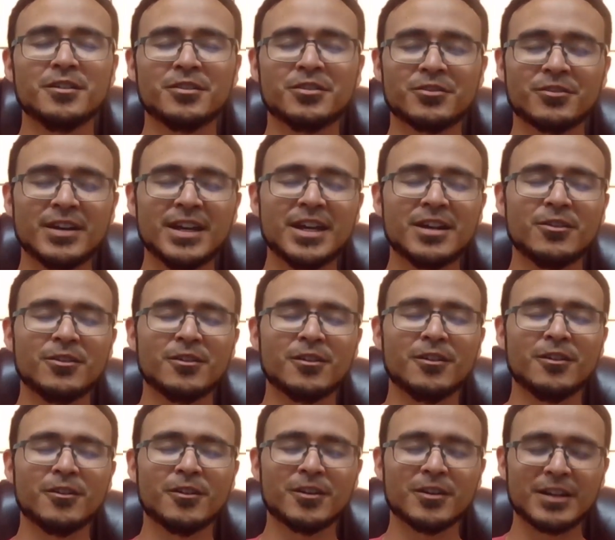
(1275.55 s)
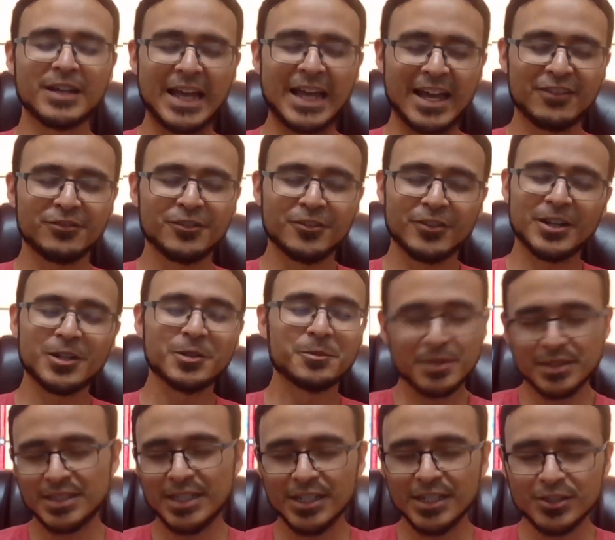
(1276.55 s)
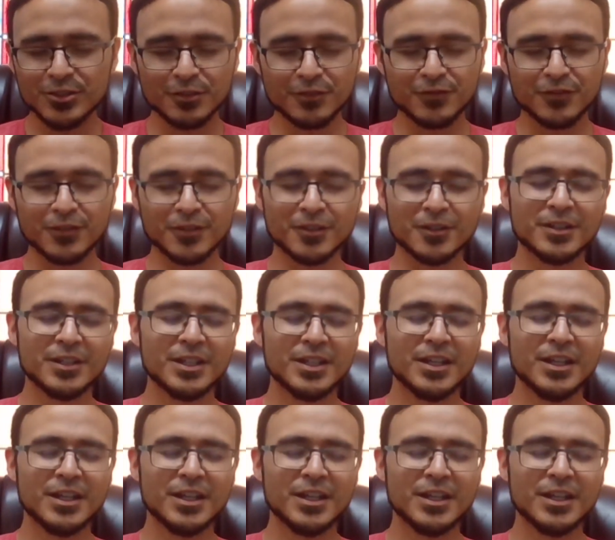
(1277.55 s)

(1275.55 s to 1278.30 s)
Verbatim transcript: threat or, or have greater potential for